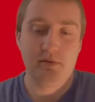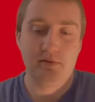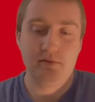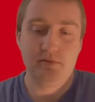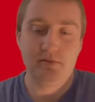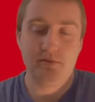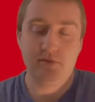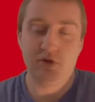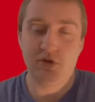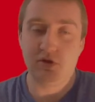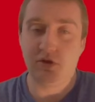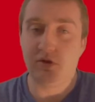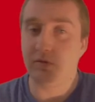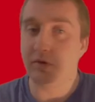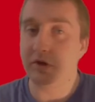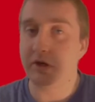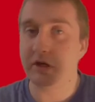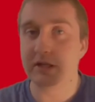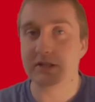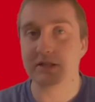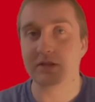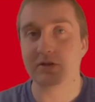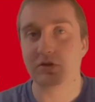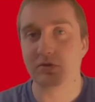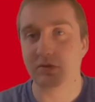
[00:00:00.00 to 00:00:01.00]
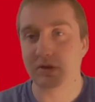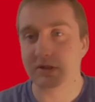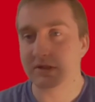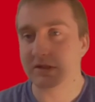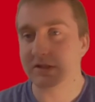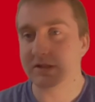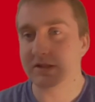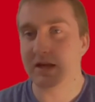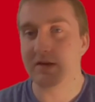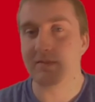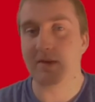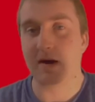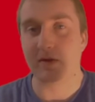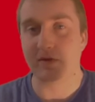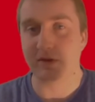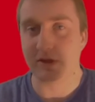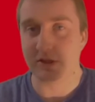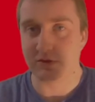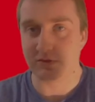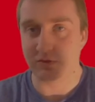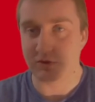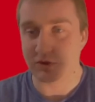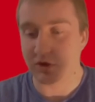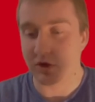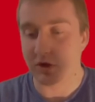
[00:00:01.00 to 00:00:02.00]
So there really isn't too much to say about this
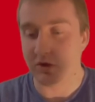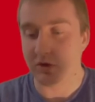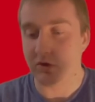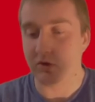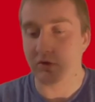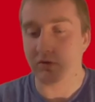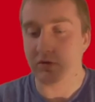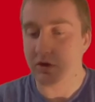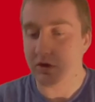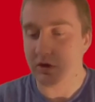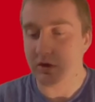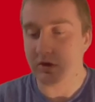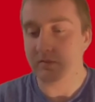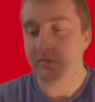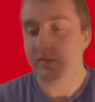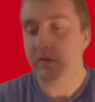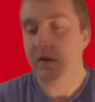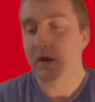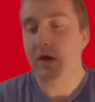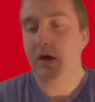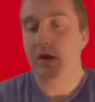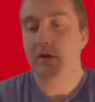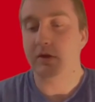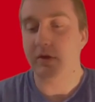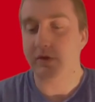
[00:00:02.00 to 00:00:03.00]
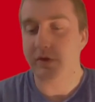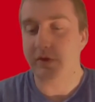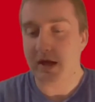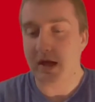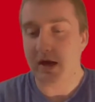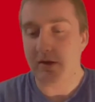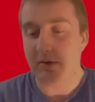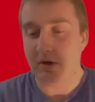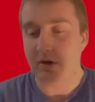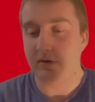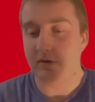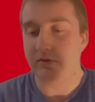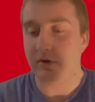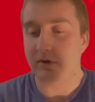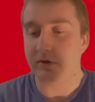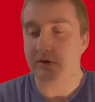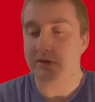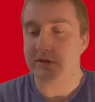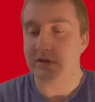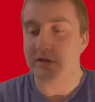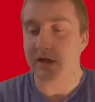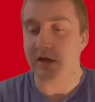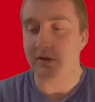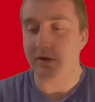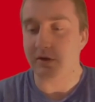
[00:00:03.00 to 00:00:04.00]
result overall. The thing I want to focus
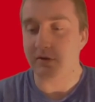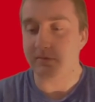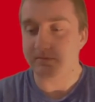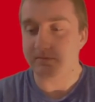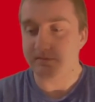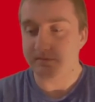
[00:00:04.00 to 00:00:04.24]
on, though,